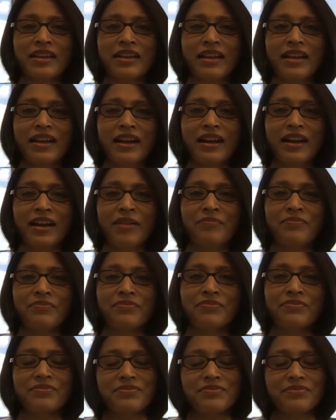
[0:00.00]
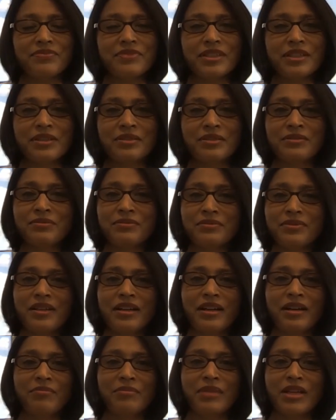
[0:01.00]
um, you know
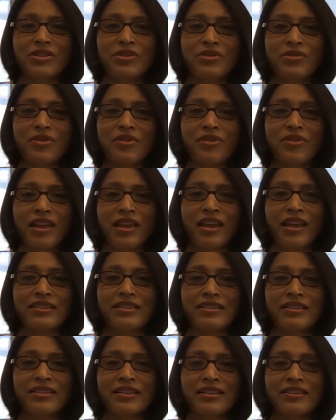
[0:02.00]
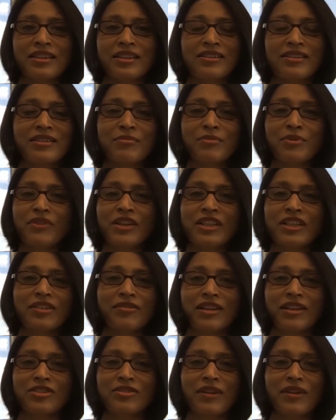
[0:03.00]
uh, make sure that things are moving in the
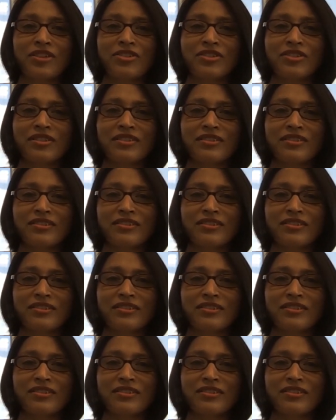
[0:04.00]
right direction.